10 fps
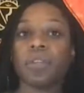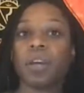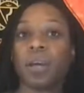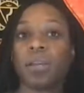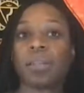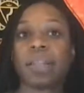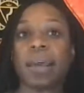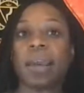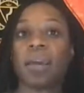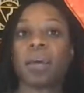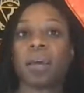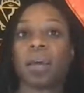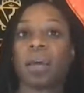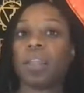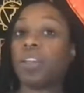it's like
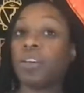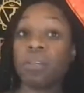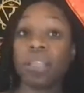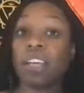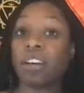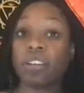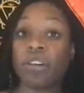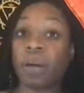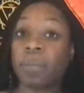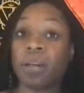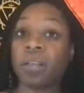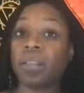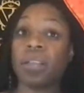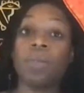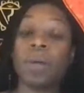you don't think your grandma
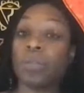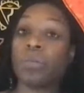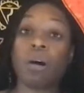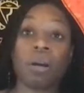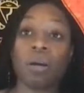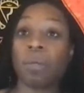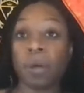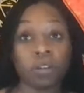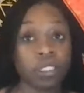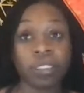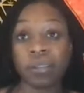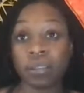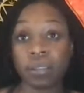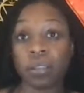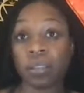done went through all the
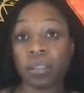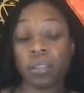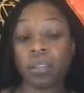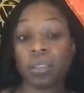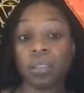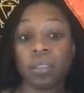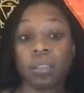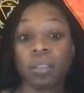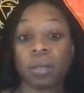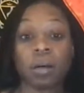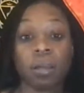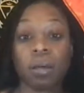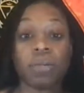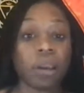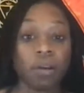emotions, or your
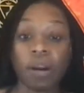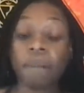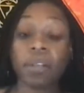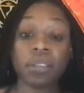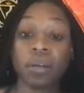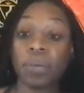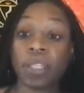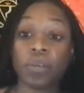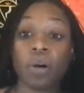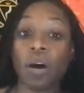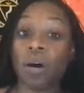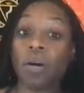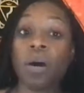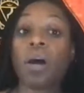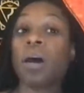great grandma done went through
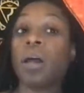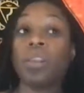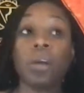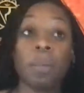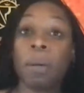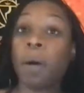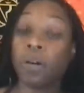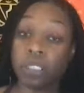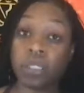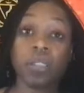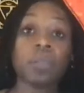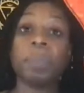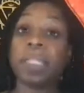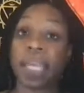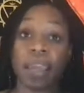all them emotions,
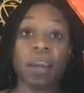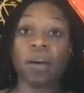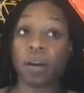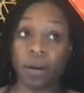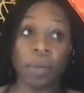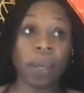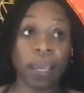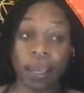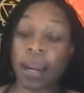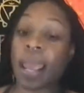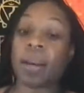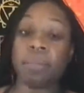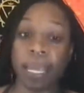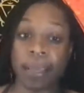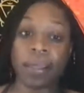but they went ahead and had them
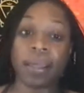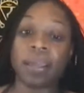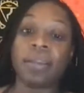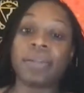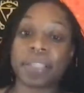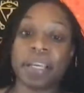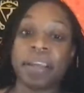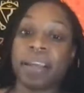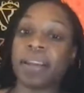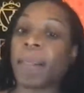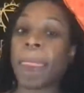8 kids and.